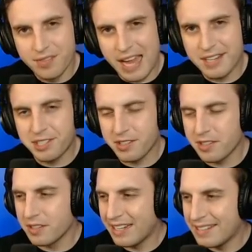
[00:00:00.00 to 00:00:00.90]
that's
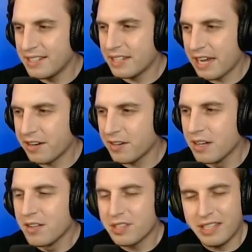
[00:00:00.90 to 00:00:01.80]
your indicator
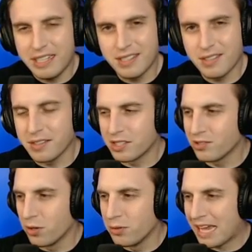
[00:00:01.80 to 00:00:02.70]
that he's going to
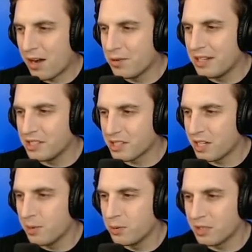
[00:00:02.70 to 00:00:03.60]
slow down and just
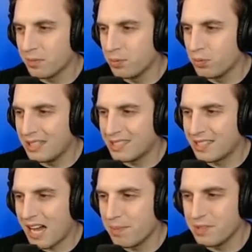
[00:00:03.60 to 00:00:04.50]
come to a complete
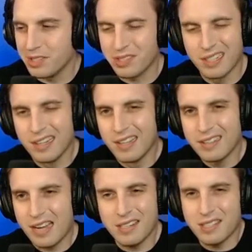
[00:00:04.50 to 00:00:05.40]
stop and just
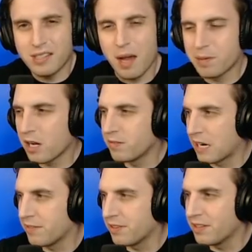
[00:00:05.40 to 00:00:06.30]
kind of stop
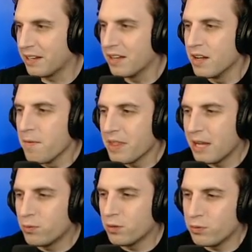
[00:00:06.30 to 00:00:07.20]
covering everything.
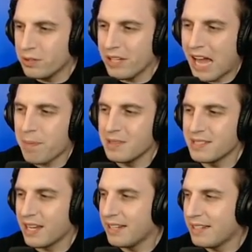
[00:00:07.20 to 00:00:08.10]
And what really
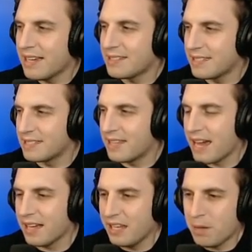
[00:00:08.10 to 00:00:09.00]
happens, I guess, is
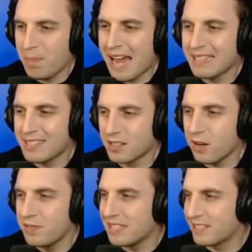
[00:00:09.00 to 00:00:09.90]
that he passes
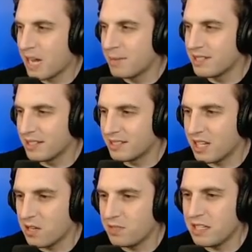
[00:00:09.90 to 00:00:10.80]
off the assignment to the
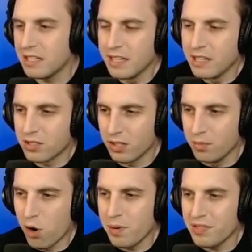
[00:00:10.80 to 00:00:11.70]
safety. So the
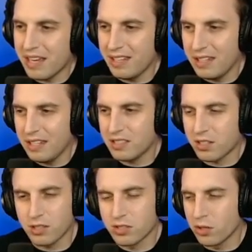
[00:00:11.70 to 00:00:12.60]
moment that he
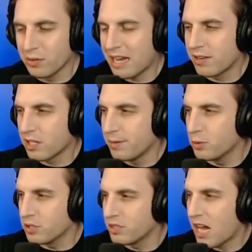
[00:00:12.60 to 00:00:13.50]
starts slowing down and coming
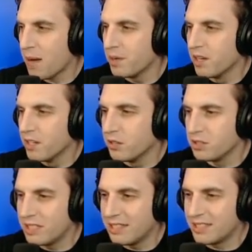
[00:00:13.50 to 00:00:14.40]
to a stop, you'll
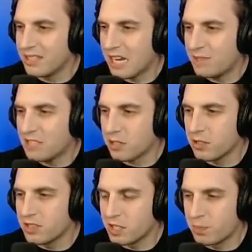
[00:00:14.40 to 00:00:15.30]
see the safety
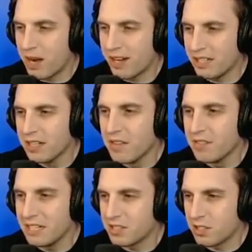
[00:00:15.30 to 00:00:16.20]
turns his body
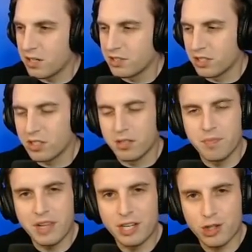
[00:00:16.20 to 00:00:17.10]
and starts to
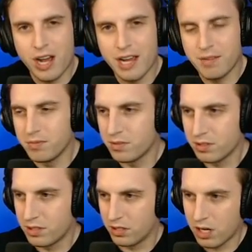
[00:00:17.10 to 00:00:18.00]
come and try
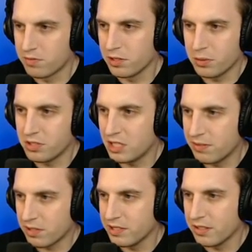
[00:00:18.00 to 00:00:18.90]
to cover the
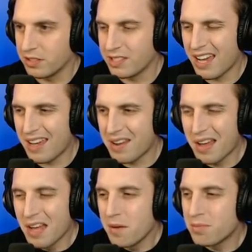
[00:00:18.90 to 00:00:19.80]
receiver on the other side.
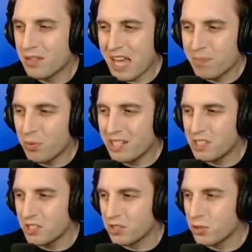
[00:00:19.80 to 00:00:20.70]
But at that point,
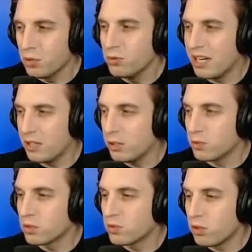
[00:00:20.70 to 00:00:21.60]
it's just too late. You
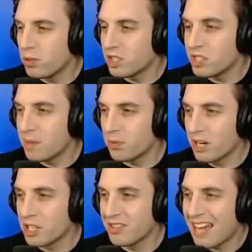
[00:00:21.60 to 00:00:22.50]
have so much
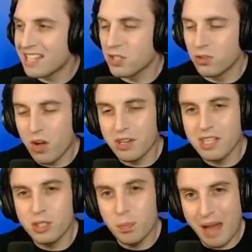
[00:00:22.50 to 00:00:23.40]
separation that as long
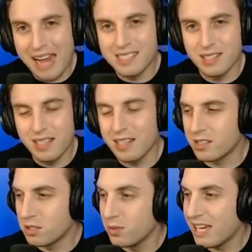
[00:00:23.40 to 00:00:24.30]
as you pass lead
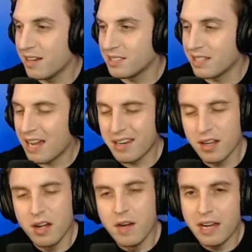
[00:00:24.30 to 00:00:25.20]
it to the
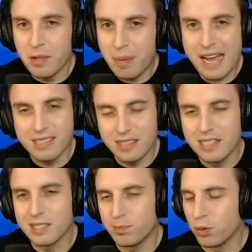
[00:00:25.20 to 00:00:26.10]
outside, and the pass
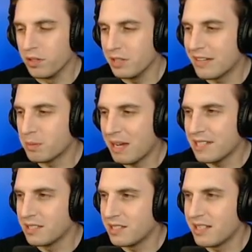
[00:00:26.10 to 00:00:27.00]
lead is important. You have to
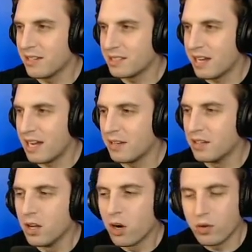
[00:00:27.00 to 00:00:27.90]
pass lead it to the outside
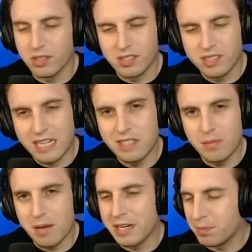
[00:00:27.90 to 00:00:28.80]
or else the safety
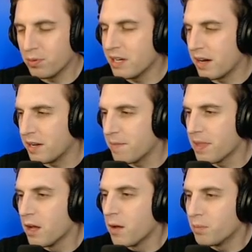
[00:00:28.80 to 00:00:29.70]
might make a play on it.
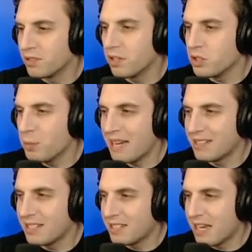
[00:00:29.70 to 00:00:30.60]
But as long as you
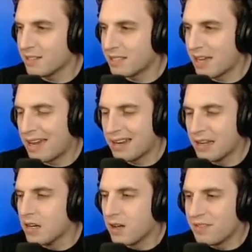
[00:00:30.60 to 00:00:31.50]
pass lead it to the outside,
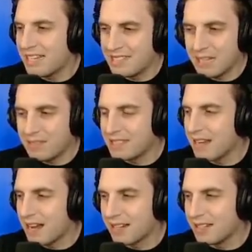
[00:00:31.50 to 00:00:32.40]
that safety is
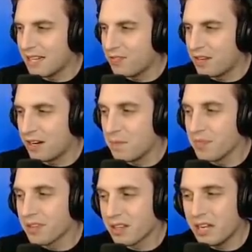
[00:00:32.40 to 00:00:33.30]
not going to get there,
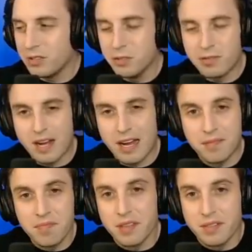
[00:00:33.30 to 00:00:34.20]
and you've
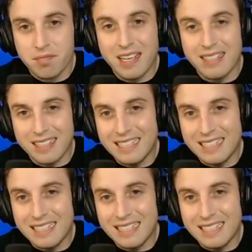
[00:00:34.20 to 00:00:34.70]
got an